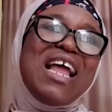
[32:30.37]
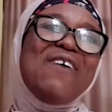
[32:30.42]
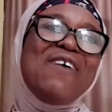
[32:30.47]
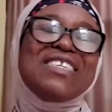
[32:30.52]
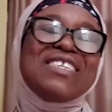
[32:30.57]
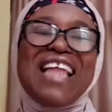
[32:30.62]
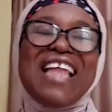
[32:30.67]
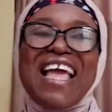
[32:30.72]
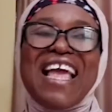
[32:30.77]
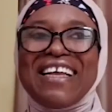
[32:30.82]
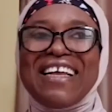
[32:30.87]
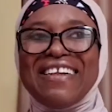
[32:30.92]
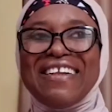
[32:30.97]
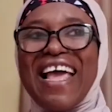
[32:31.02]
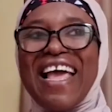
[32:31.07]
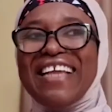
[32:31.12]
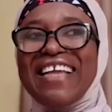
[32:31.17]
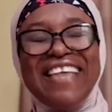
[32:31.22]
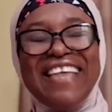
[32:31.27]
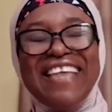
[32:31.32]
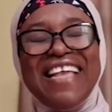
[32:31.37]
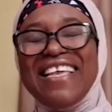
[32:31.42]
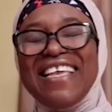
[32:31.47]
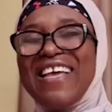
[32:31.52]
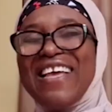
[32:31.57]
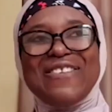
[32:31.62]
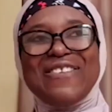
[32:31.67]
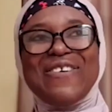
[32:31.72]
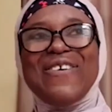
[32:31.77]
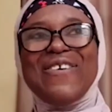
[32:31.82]
I was like 10
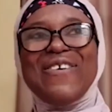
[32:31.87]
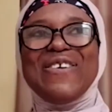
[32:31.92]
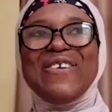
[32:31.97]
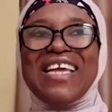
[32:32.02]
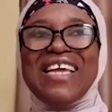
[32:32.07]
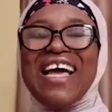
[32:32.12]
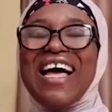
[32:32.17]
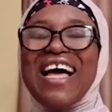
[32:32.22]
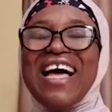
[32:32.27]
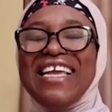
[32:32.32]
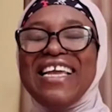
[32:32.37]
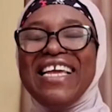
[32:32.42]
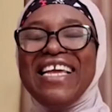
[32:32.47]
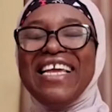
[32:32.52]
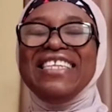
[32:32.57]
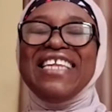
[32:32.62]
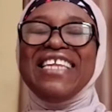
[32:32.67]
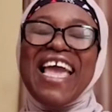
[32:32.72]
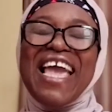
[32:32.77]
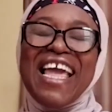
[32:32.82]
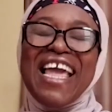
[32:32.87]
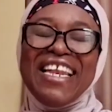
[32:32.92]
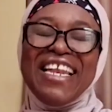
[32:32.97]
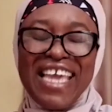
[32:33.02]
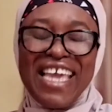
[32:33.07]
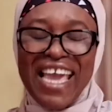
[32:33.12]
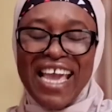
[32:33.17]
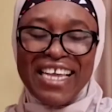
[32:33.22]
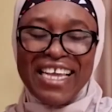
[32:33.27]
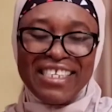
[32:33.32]
years old in the early
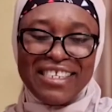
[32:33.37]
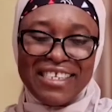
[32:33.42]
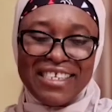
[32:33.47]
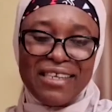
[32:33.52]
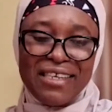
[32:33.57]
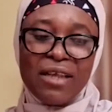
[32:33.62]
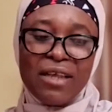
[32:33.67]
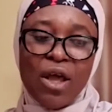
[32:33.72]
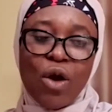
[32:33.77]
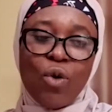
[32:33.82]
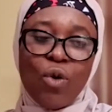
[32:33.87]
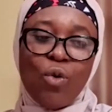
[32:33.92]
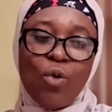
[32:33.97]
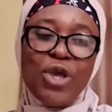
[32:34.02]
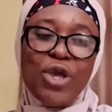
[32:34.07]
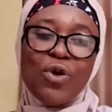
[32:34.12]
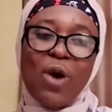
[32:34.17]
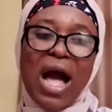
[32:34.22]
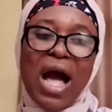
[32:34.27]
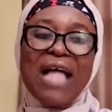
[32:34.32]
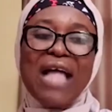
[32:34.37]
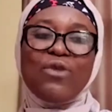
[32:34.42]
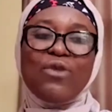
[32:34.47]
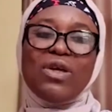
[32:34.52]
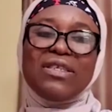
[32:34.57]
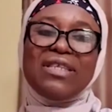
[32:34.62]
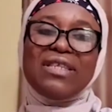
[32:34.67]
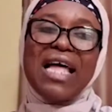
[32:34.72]
80s, what you had was